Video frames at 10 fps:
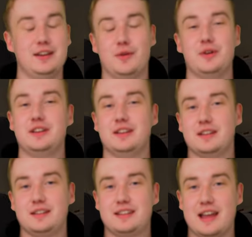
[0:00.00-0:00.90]
you know, when
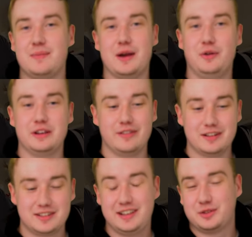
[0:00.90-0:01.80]
you get a bit older, you
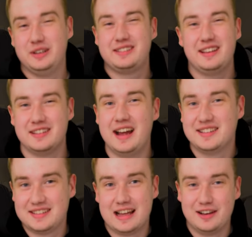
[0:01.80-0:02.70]
realize six weeks isn't
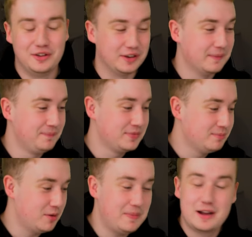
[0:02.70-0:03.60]
actually that long.
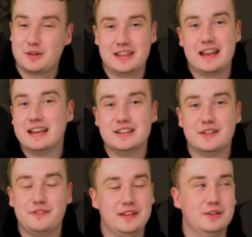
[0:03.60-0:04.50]
But back when you that age,
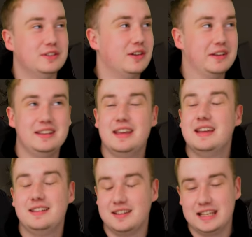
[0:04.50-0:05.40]
it feels like
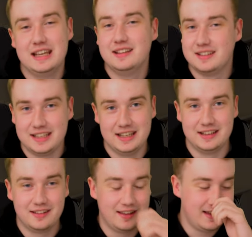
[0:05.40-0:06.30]
years and years and
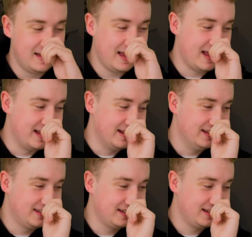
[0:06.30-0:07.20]
years.
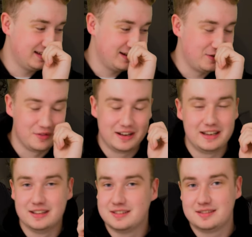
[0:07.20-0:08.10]
And, you know, it
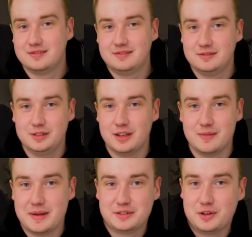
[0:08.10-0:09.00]
really is, you know,
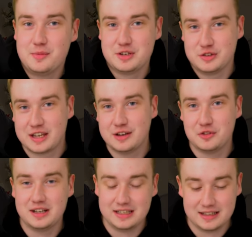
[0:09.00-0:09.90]
the best time when your kid,
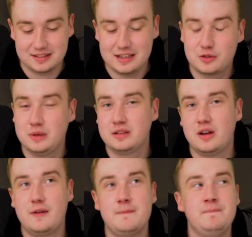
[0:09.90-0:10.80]
really. gets six weeks
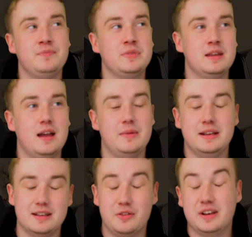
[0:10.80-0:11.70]
off. I
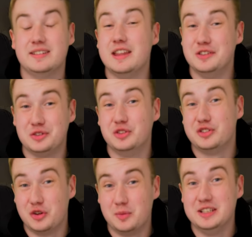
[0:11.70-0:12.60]
mean, I'm going to say the
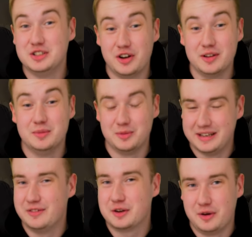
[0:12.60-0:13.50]
sun's normally shining, but
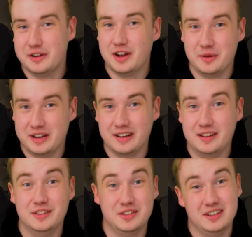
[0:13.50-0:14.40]
we never quite know in
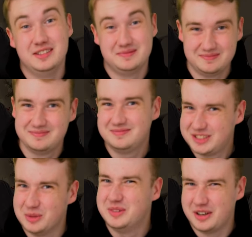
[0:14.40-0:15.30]
England. So
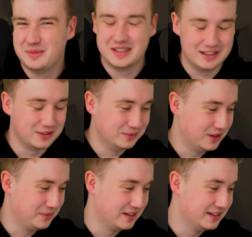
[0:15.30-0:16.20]
sometimes it is,
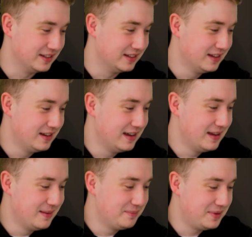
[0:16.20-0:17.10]
sometimes it isn't.
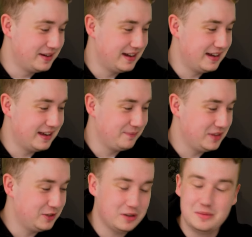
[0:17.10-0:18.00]
But
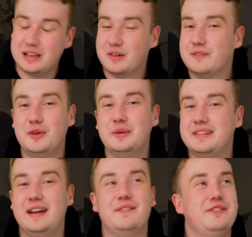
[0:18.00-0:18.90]
uh, he's probably been looking forward
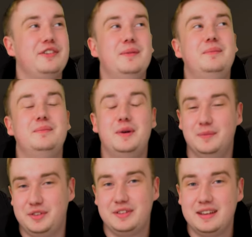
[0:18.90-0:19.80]
to that for
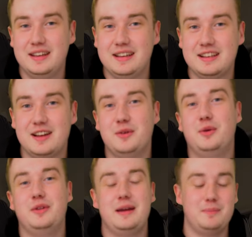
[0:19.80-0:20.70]
months. You know,
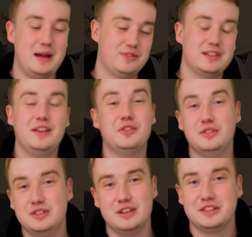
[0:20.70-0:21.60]
all their maths
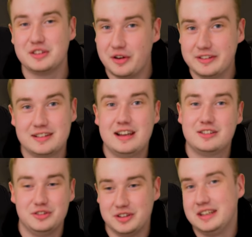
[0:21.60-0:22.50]
lessons and the science
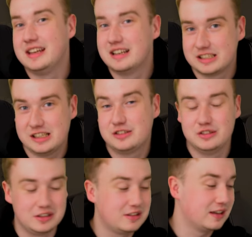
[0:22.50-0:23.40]
lessons and the English
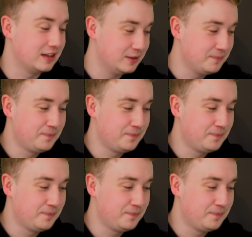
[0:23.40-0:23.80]
lessons. He's thinking,